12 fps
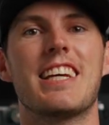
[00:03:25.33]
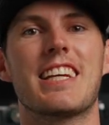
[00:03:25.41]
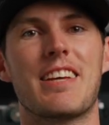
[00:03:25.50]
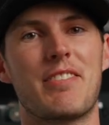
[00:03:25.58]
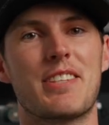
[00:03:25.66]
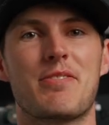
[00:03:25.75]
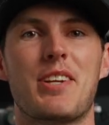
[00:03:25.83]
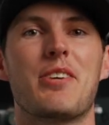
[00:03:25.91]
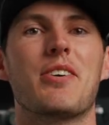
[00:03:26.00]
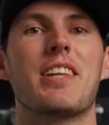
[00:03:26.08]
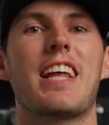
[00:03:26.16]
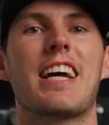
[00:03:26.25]
give this
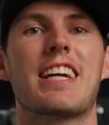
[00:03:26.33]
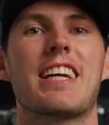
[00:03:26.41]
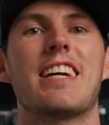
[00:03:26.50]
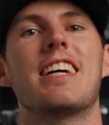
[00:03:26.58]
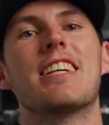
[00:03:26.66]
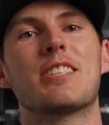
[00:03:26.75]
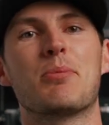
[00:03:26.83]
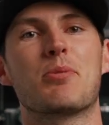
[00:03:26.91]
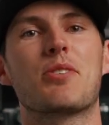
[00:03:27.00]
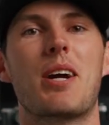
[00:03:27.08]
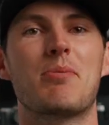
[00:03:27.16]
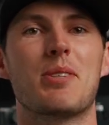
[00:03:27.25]
video a like,
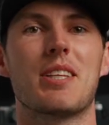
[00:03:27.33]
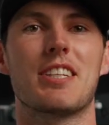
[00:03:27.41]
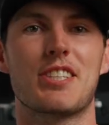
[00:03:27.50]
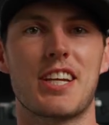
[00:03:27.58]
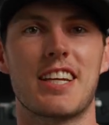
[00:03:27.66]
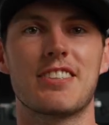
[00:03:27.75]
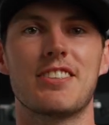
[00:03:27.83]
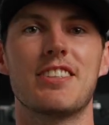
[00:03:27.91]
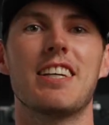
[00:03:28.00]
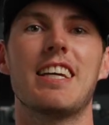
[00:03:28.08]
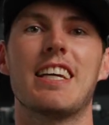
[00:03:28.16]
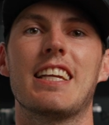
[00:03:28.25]
subscribe to the channel,
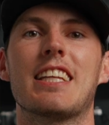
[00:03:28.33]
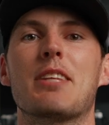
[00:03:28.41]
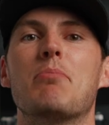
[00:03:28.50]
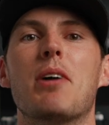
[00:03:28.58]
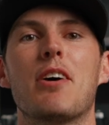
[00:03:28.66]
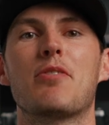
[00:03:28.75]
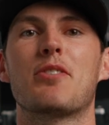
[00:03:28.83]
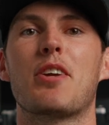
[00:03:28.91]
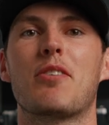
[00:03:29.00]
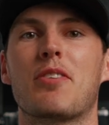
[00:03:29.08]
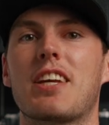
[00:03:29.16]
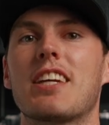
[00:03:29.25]
and hit the bell for
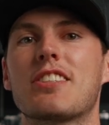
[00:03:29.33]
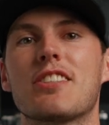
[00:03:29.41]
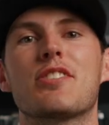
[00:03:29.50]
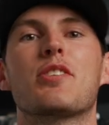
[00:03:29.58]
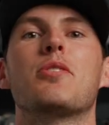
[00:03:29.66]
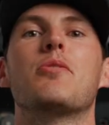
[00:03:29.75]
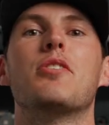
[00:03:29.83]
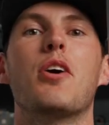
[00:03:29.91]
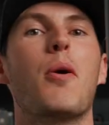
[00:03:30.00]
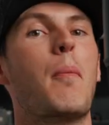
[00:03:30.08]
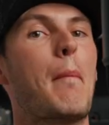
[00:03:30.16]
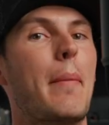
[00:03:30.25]
notifications so you
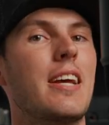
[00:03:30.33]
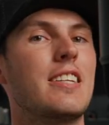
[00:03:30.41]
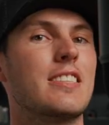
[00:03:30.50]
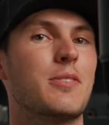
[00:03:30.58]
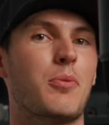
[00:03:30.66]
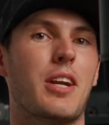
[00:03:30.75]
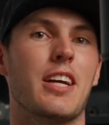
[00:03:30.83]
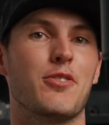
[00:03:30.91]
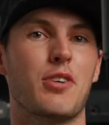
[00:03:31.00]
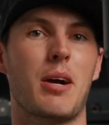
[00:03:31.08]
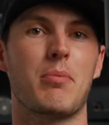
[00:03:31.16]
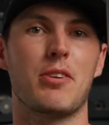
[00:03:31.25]
don't miss when I
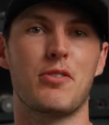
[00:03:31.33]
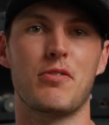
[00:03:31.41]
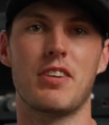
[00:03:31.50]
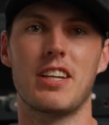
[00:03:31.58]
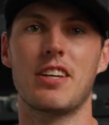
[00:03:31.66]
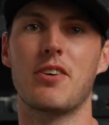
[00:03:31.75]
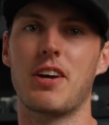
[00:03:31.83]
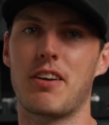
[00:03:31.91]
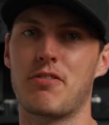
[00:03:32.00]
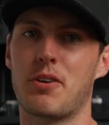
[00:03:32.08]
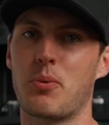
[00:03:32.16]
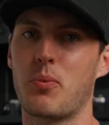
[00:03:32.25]
drop a new video
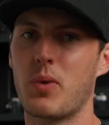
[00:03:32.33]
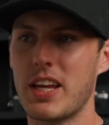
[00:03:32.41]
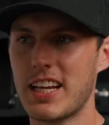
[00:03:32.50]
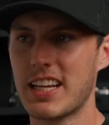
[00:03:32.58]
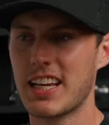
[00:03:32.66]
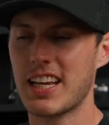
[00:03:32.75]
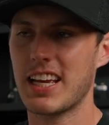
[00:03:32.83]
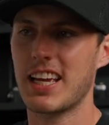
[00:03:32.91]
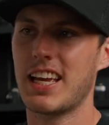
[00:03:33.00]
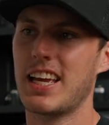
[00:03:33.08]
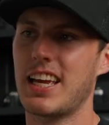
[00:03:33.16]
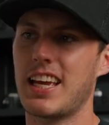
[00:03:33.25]
every week.
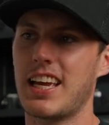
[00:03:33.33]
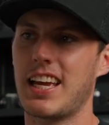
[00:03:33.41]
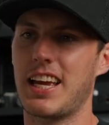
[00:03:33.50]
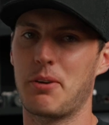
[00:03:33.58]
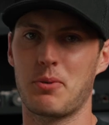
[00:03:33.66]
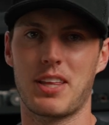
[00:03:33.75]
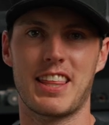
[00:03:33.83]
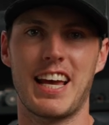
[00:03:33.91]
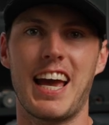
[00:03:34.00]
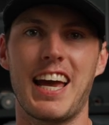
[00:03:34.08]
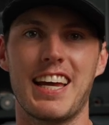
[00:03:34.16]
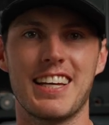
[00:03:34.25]
And with
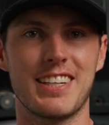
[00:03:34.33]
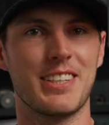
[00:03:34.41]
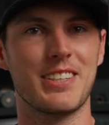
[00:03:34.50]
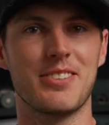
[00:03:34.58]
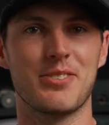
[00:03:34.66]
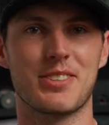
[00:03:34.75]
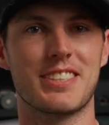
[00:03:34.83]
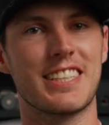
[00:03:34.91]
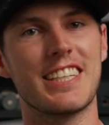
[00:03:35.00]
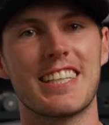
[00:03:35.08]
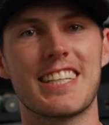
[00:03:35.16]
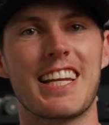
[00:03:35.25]
that, we'll
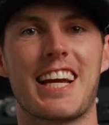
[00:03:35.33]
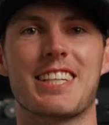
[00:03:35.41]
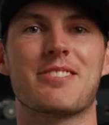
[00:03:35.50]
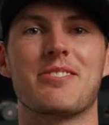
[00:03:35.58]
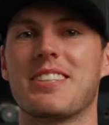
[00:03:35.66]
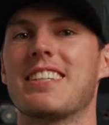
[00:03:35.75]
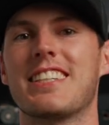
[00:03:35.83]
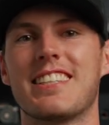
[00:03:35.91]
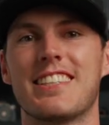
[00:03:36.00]
see you in the next one.